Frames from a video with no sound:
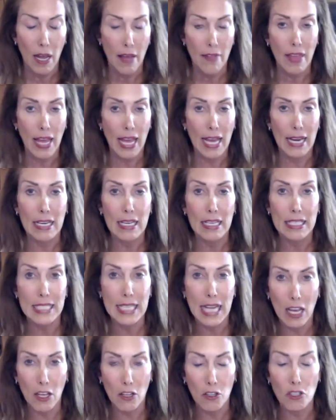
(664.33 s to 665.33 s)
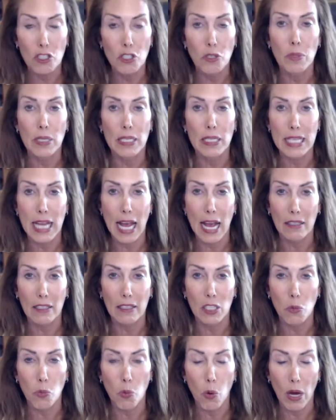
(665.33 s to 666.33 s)
that tells you exactly
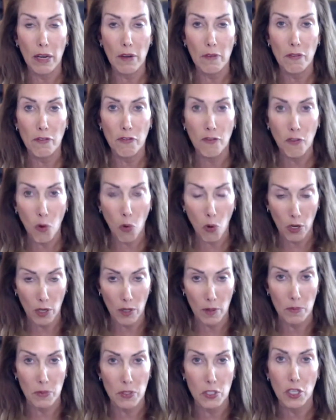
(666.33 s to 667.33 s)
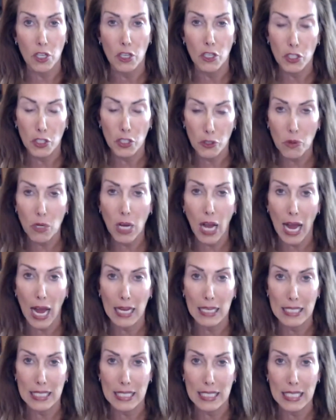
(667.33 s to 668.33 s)
what forms you
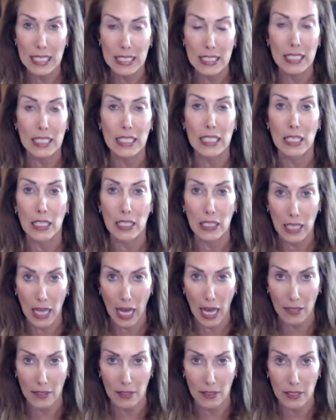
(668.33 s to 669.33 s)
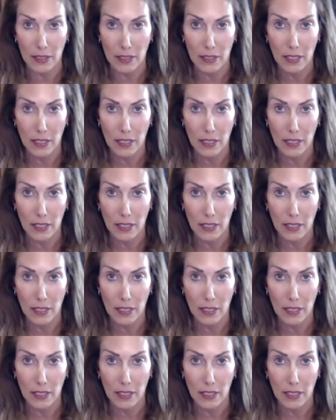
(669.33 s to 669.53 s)
guys need to collect.